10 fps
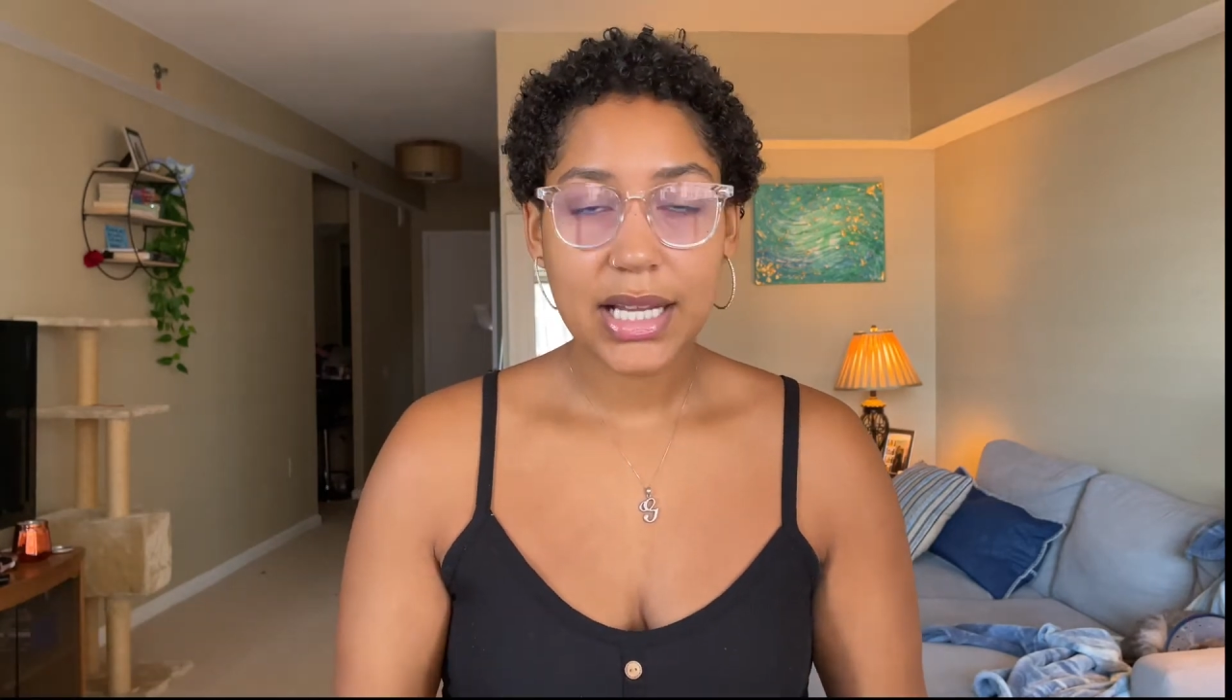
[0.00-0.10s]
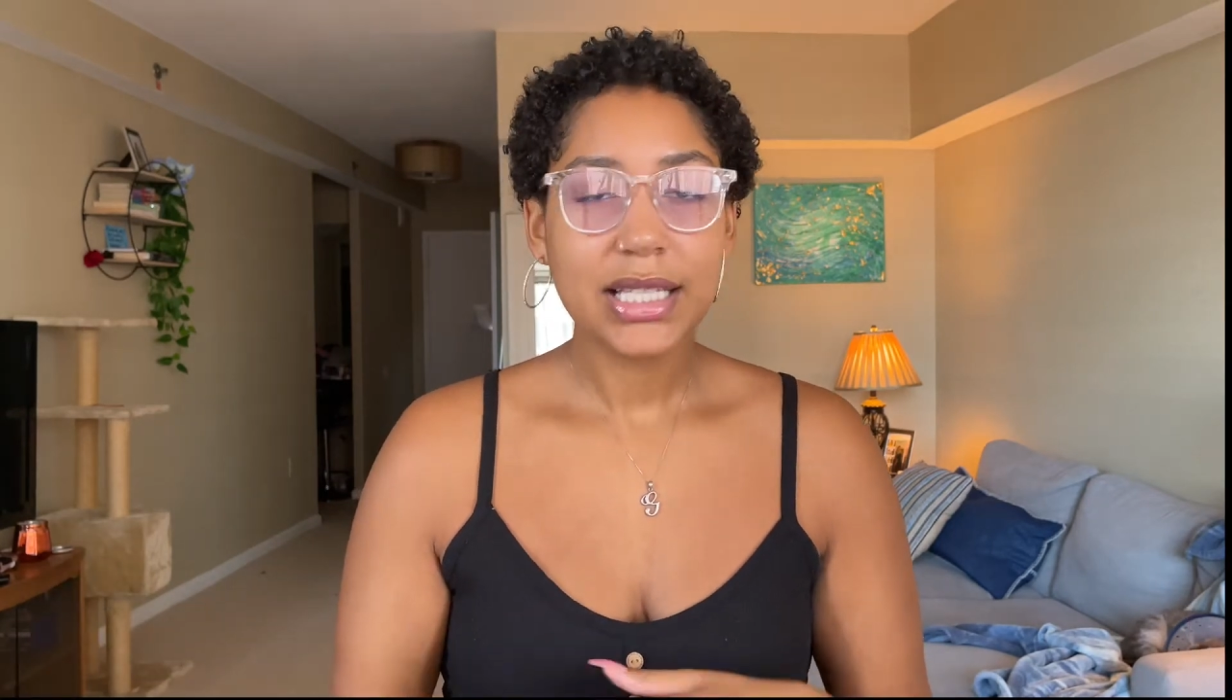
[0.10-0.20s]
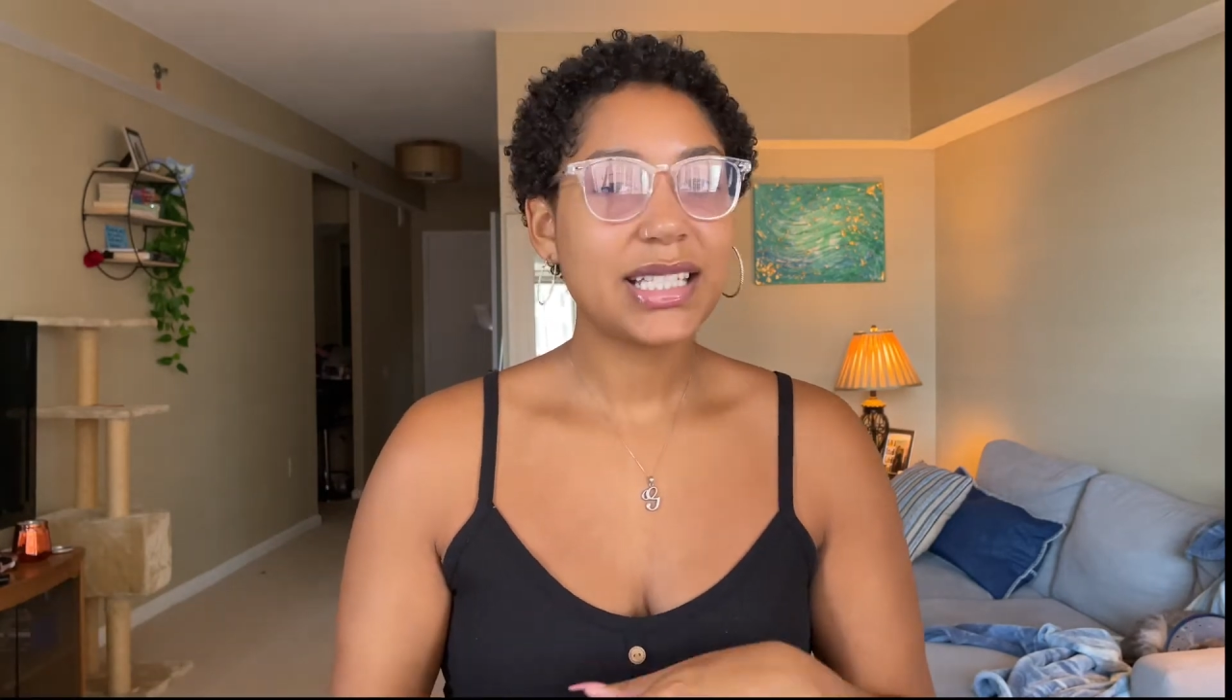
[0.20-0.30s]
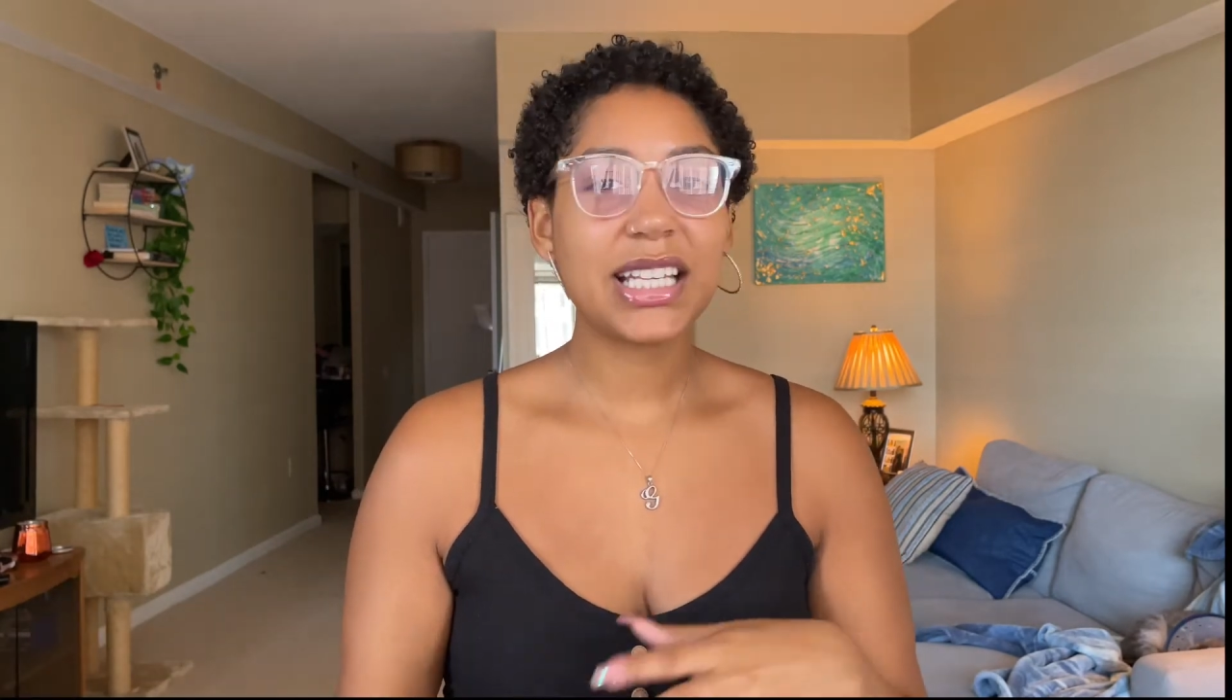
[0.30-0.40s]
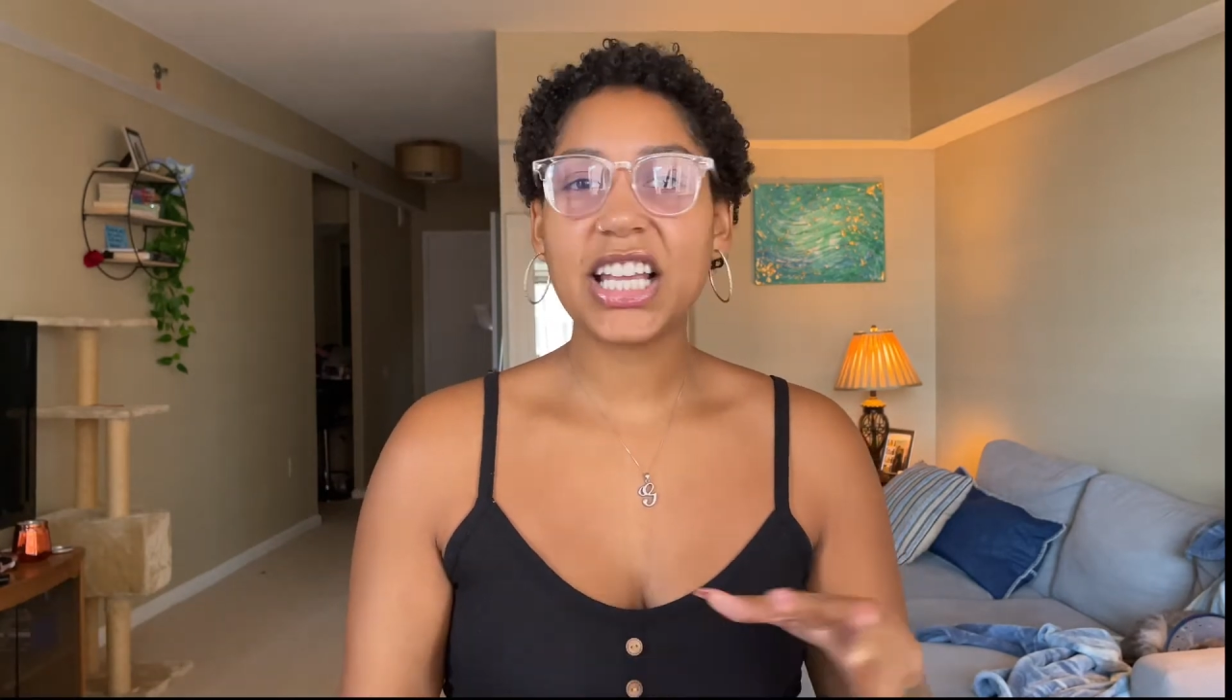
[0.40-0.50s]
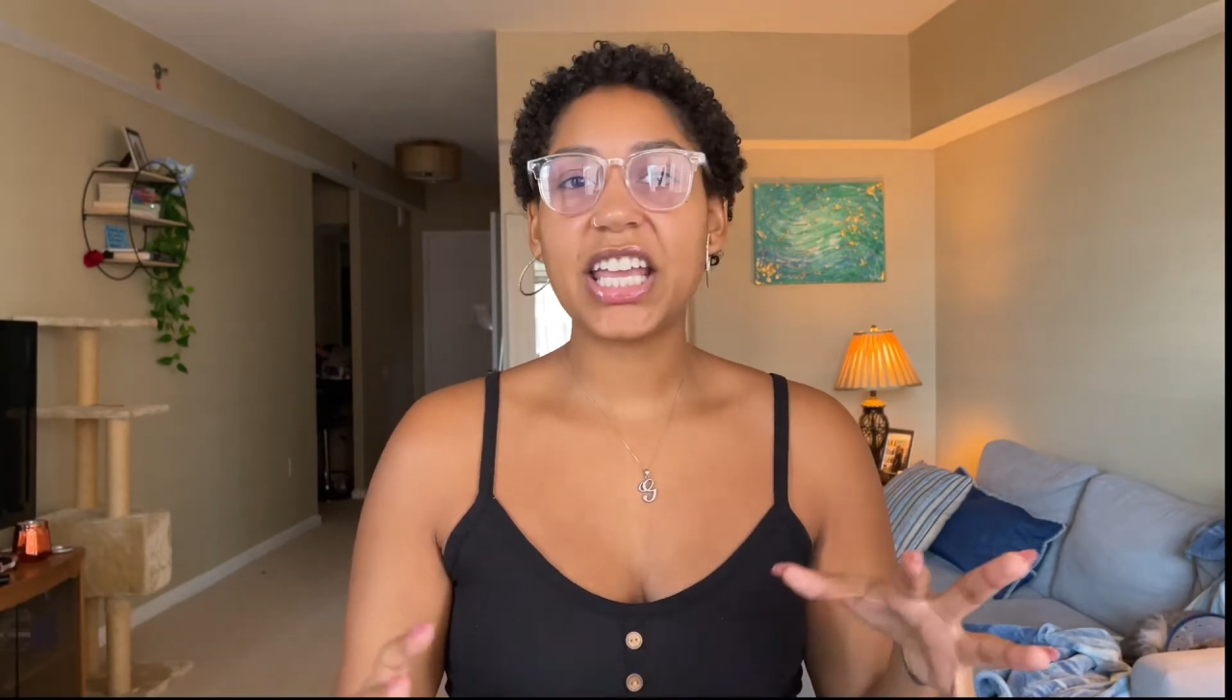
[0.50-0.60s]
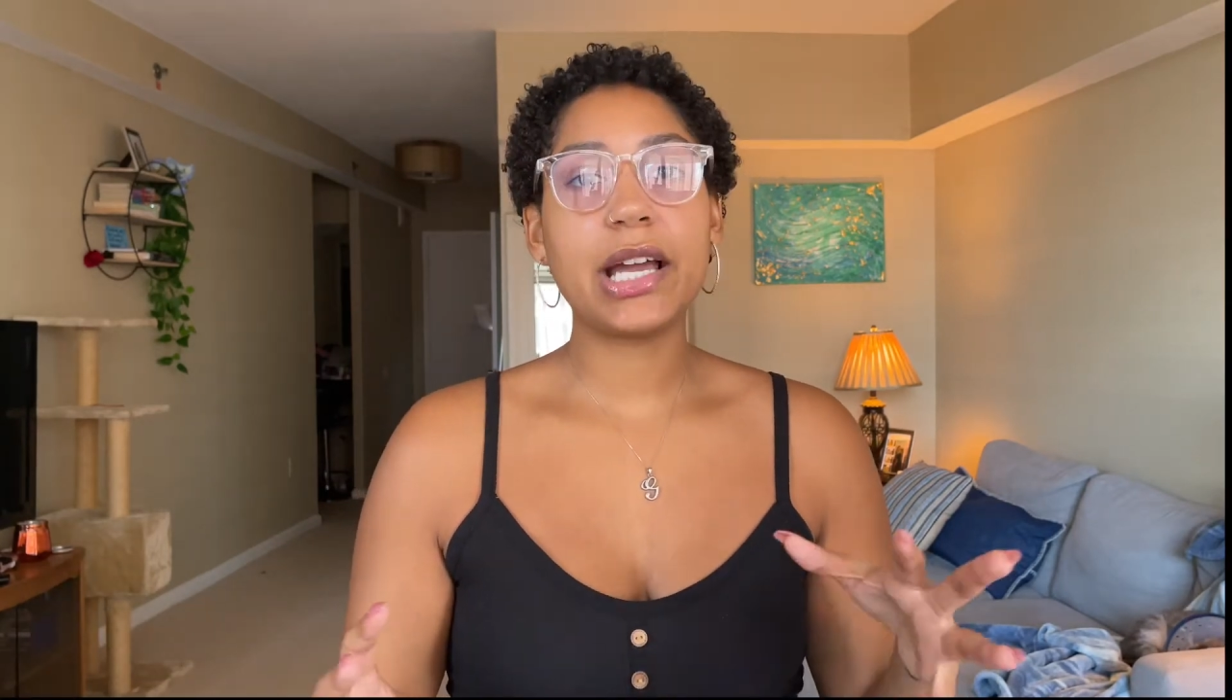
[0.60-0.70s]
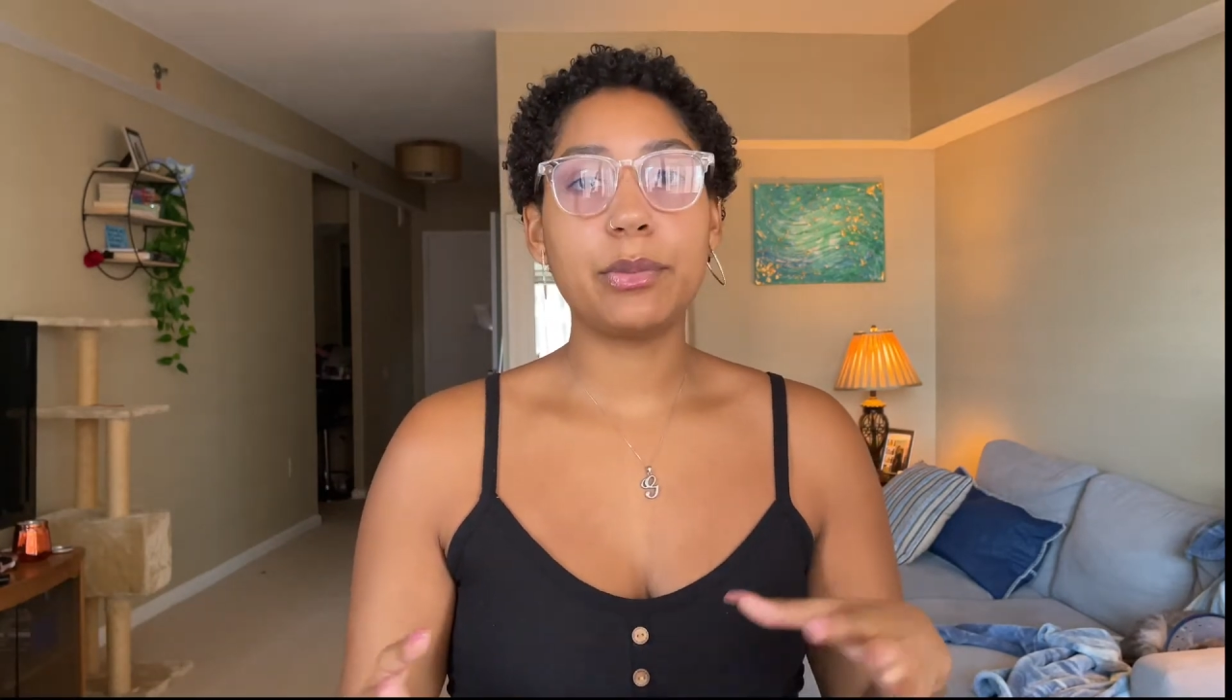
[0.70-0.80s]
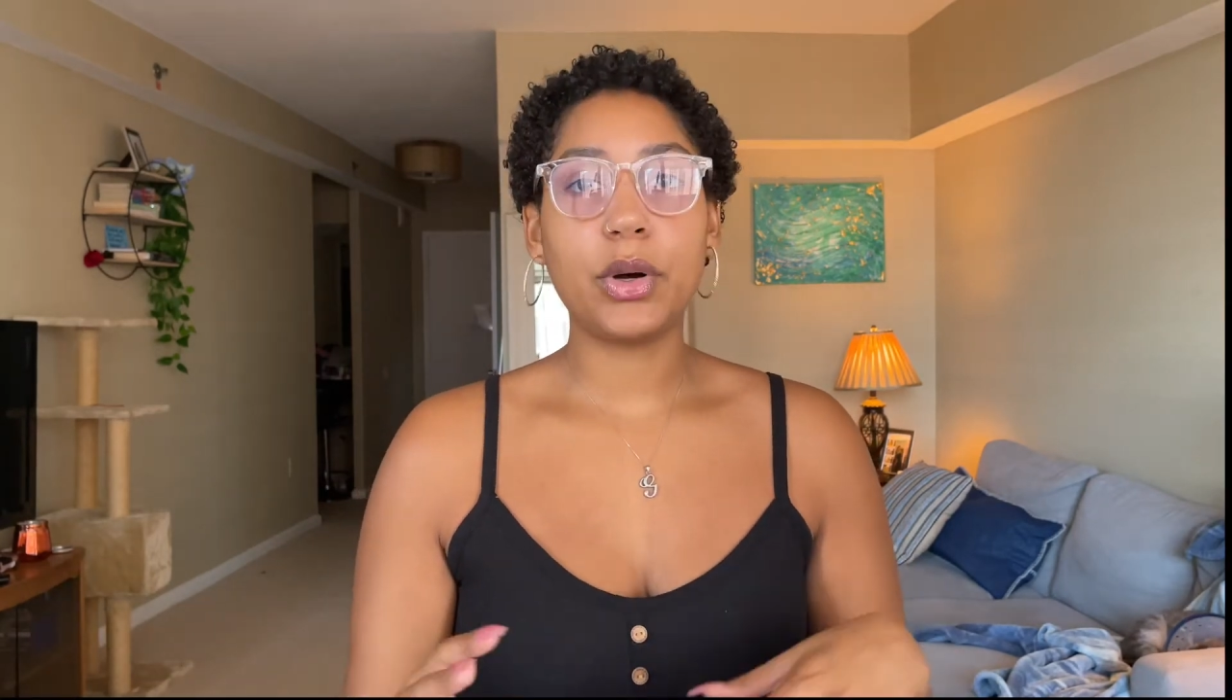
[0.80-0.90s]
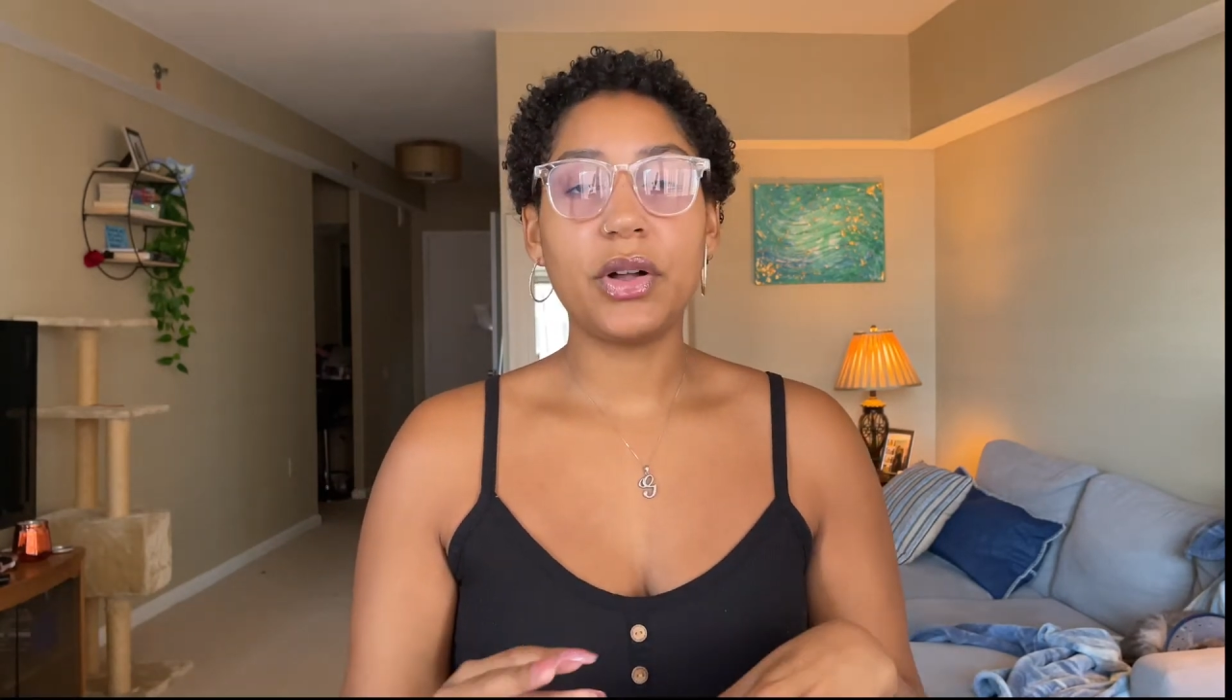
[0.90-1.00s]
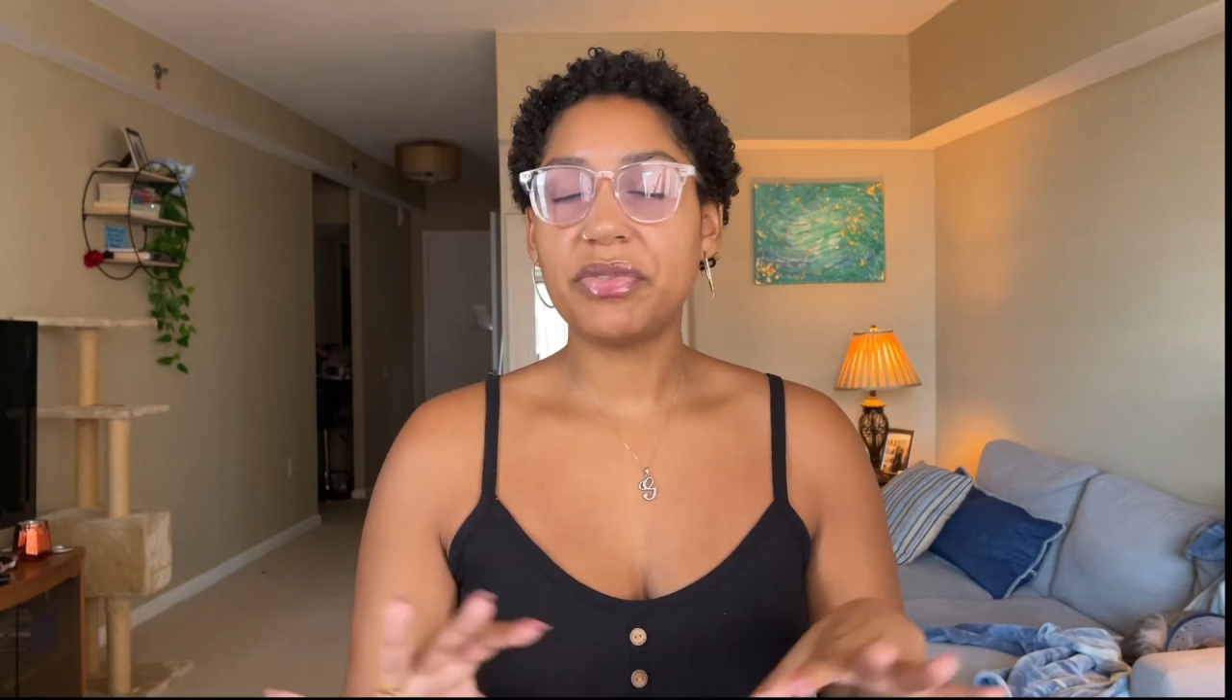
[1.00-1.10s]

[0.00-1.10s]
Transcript: It's like a gamble.